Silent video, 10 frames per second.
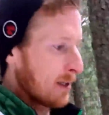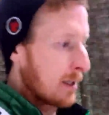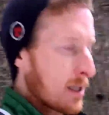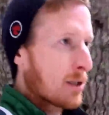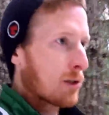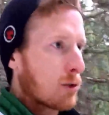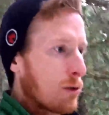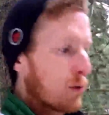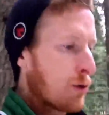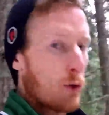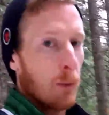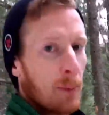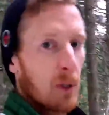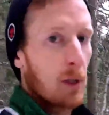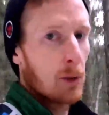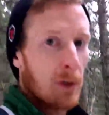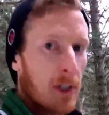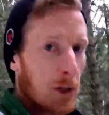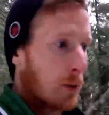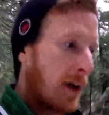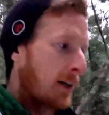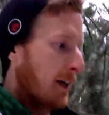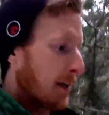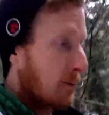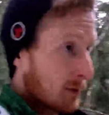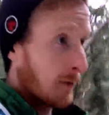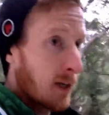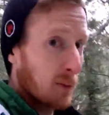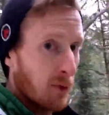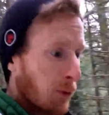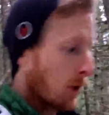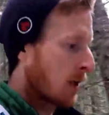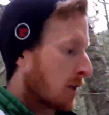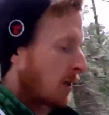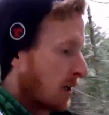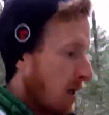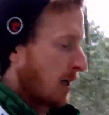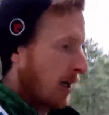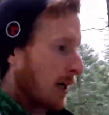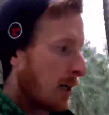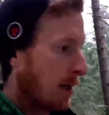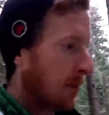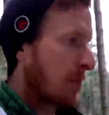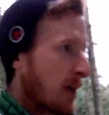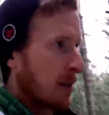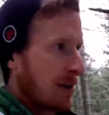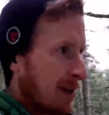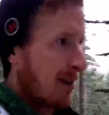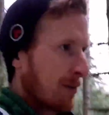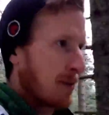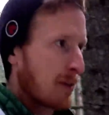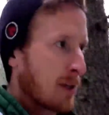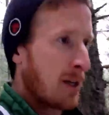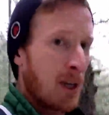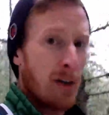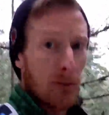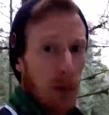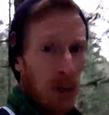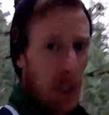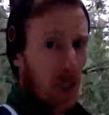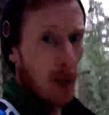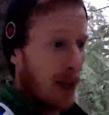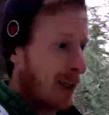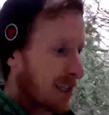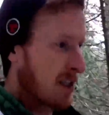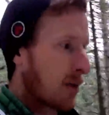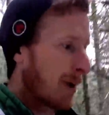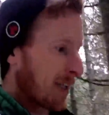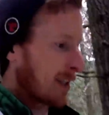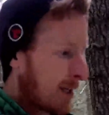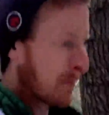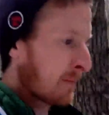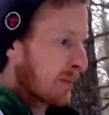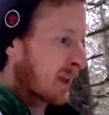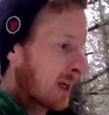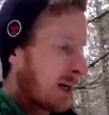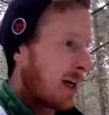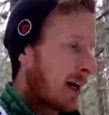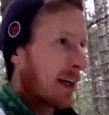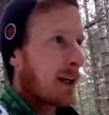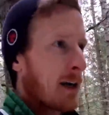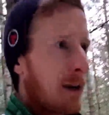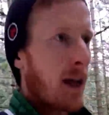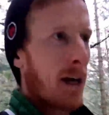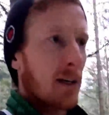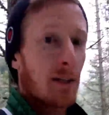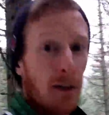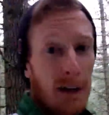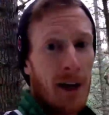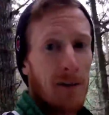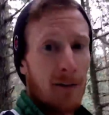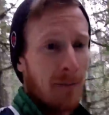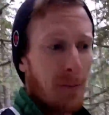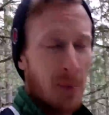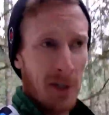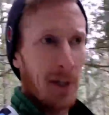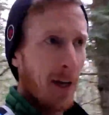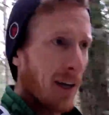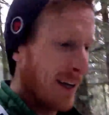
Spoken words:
leads to Thorpe Creek Trailhead, which I've hiked before, but it was a few weeks ago, a lot less snow back then. And I got on that and it started out pretty good,